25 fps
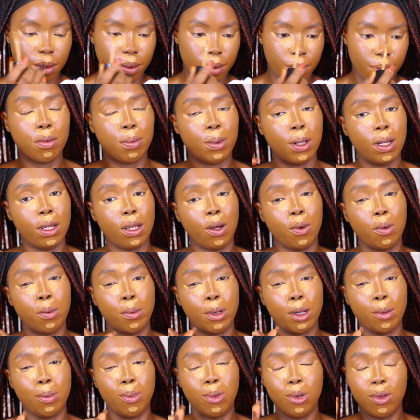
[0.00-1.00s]
I'm going to blend out with
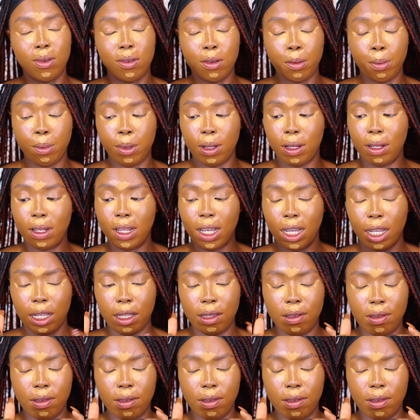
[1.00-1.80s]
my beauty blender.